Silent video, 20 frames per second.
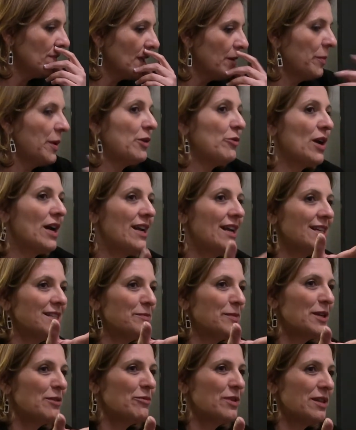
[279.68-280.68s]
Pierrette has
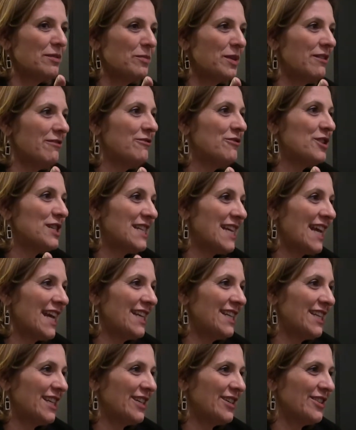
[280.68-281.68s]
been with me for
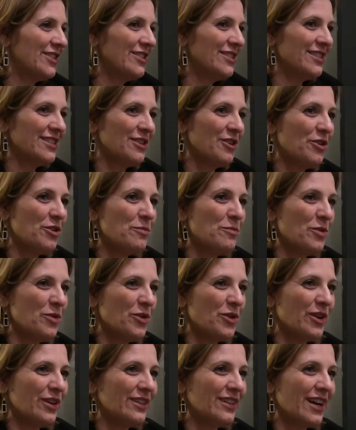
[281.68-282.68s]
10 years or
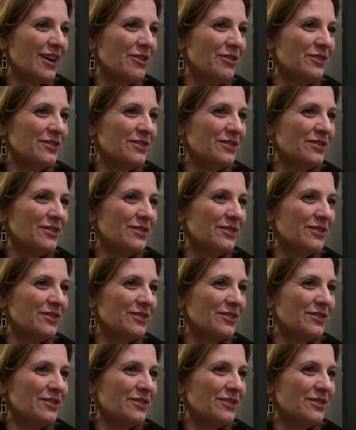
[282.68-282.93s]
more now,